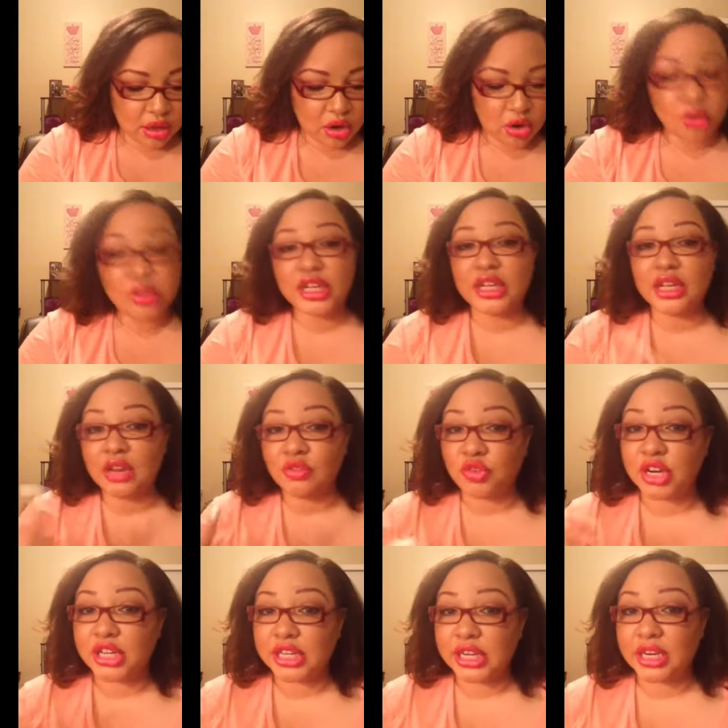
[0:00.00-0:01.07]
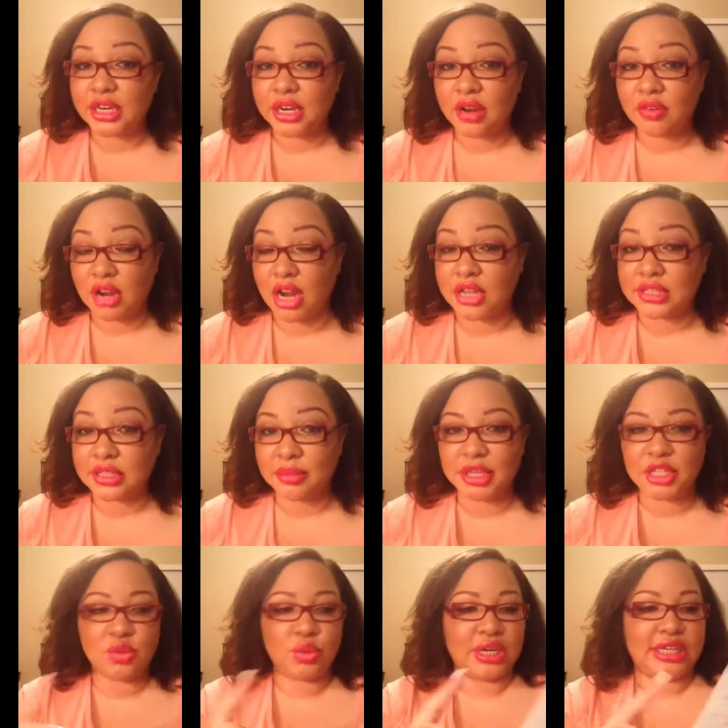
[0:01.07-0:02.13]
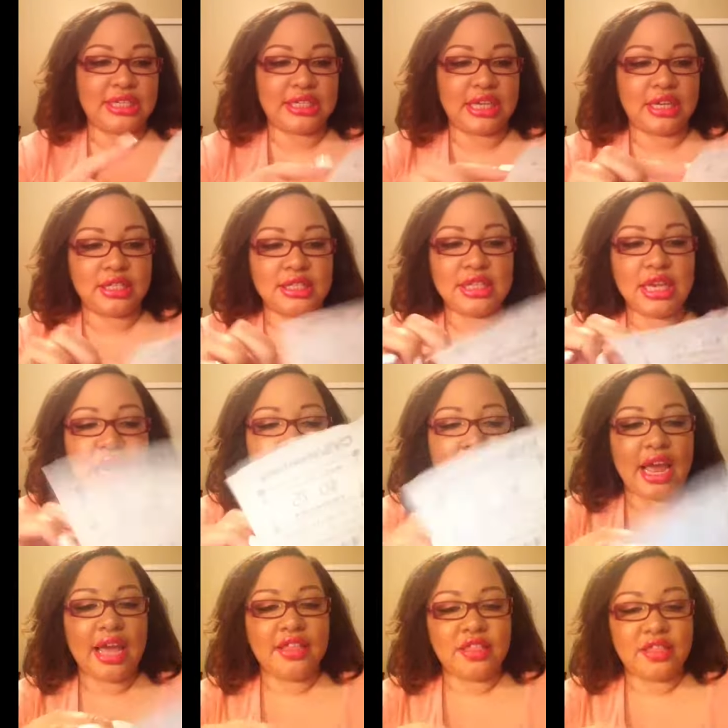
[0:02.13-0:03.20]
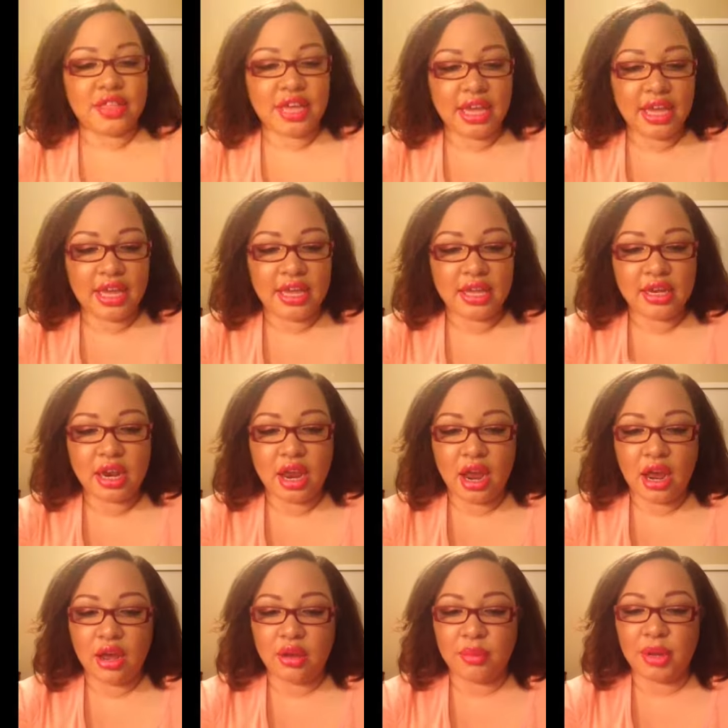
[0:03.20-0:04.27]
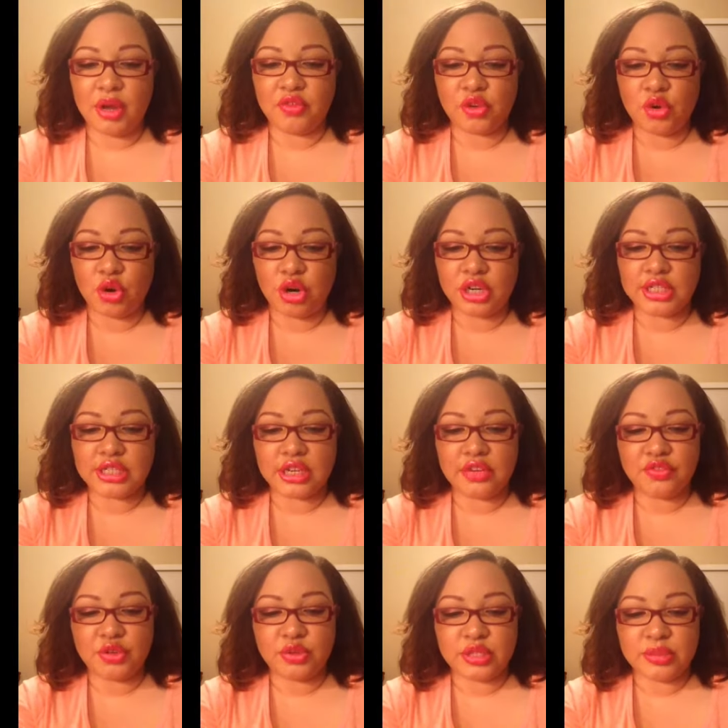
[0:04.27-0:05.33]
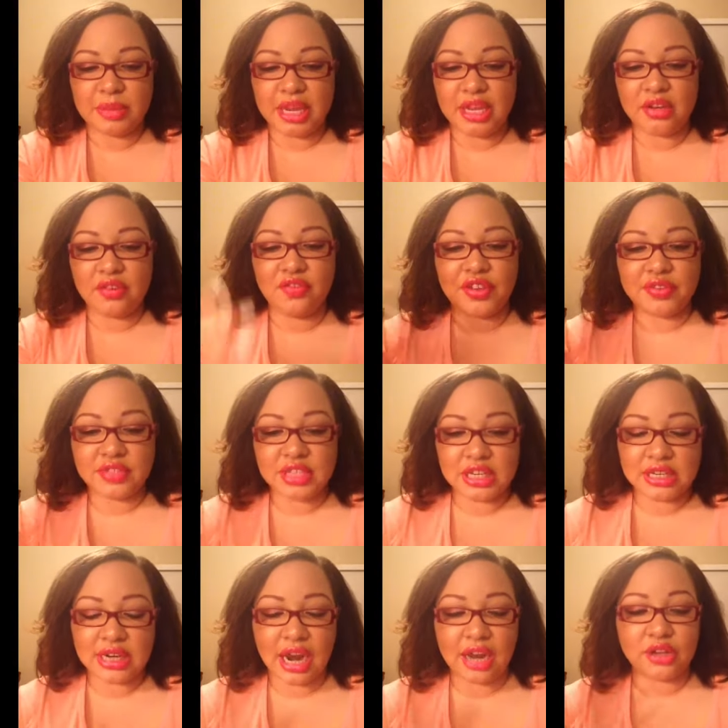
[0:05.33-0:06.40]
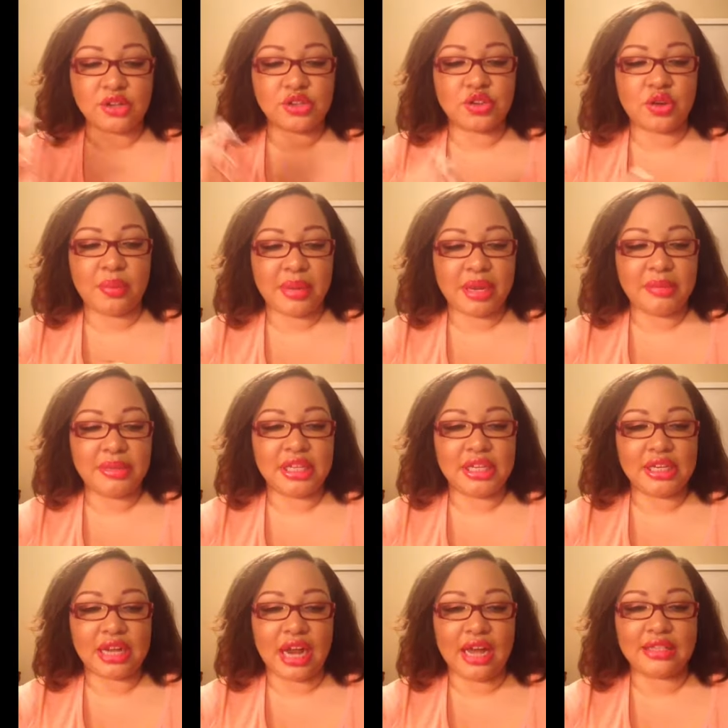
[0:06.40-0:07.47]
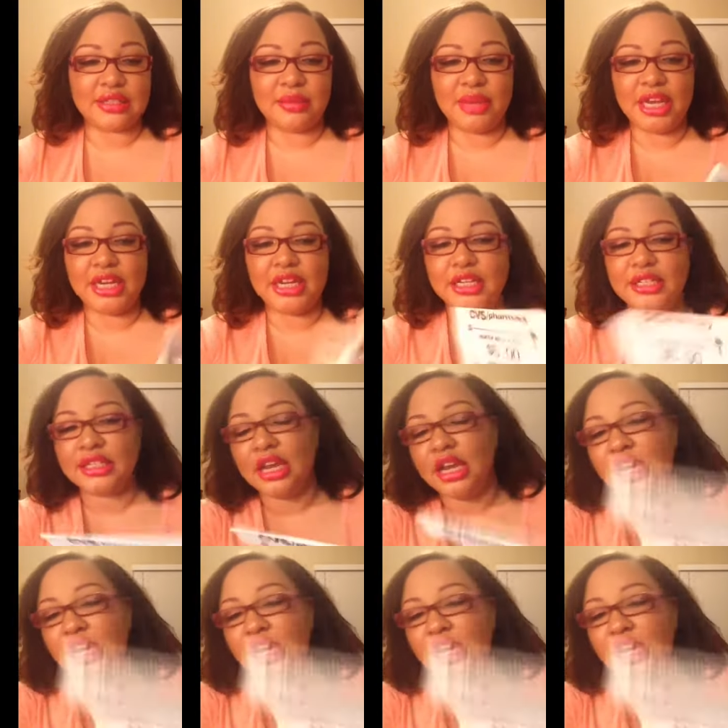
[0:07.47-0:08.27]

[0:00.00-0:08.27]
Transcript: only really ended up costing me 20 cents. And then, um, of course, if you spend $15 on Maybelline Cosmetics,